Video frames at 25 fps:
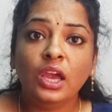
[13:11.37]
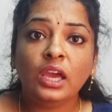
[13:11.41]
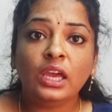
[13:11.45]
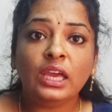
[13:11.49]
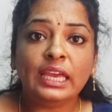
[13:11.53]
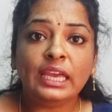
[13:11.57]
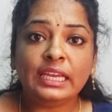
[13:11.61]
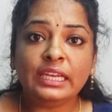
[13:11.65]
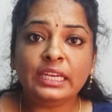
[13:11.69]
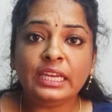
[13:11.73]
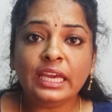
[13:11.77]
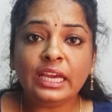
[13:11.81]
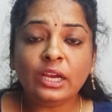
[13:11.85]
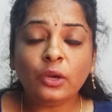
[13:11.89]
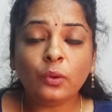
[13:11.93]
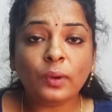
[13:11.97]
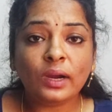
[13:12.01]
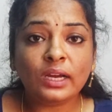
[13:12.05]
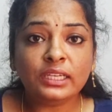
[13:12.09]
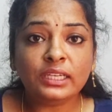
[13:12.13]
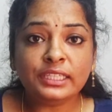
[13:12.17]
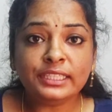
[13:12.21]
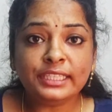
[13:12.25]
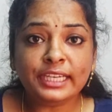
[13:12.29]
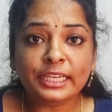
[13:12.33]
Any
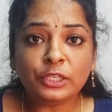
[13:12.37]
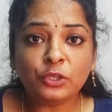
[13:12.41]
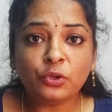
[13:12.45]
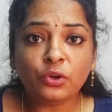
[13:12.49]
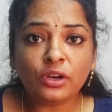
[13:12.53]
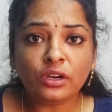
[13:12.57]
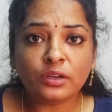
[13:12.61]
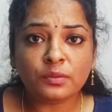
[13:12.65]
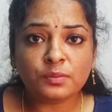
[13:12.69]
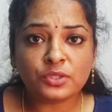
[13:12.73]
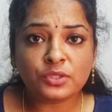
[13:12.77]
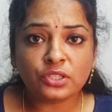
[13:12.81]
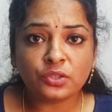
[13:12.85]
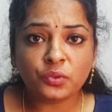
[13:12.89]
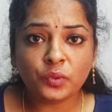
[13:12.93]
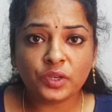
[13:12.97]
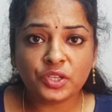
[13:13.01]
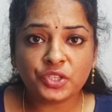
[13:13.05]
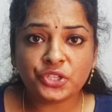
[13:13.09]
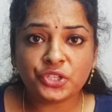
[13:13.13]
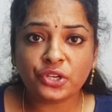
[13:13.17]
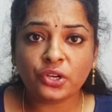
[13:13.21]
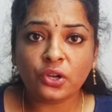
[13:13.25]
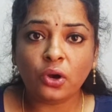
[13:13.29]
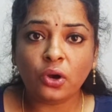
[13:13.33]
quantitative
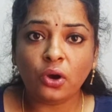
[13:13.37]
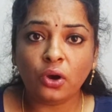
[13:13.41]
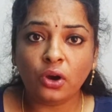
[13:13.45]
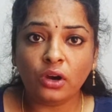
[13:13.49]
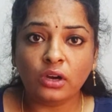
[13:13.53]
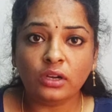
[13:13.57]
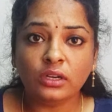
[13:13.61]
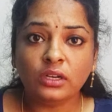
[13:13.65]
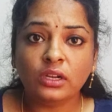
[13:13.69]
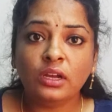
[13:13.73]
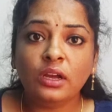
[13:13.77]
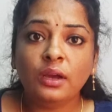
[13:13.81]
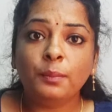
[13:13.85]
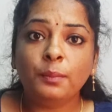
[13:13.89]
observation or